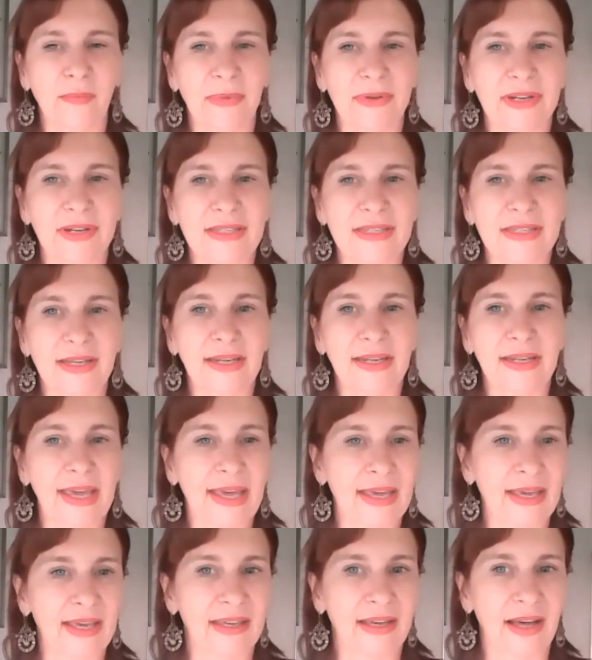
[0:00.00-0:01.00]
And I said,
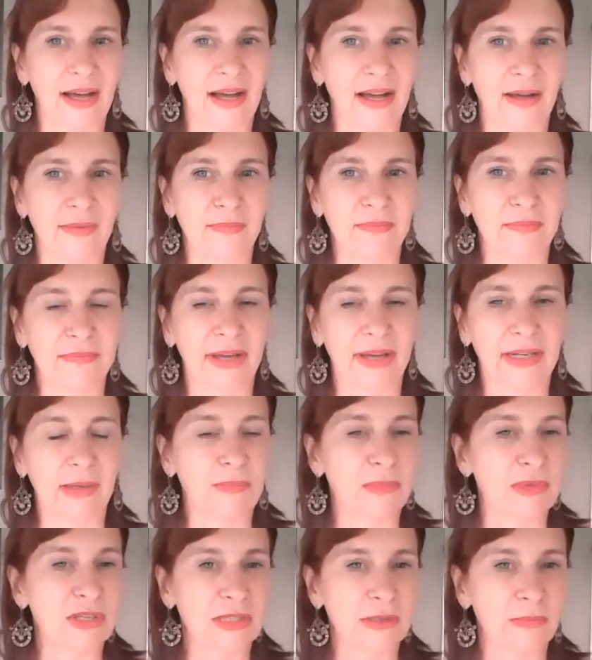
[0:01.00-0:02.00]
hey, my name
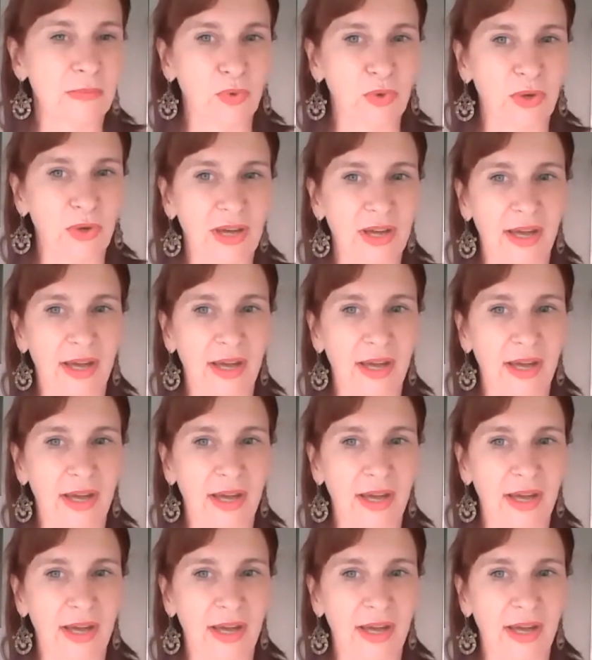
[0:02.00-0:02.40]
is Simona.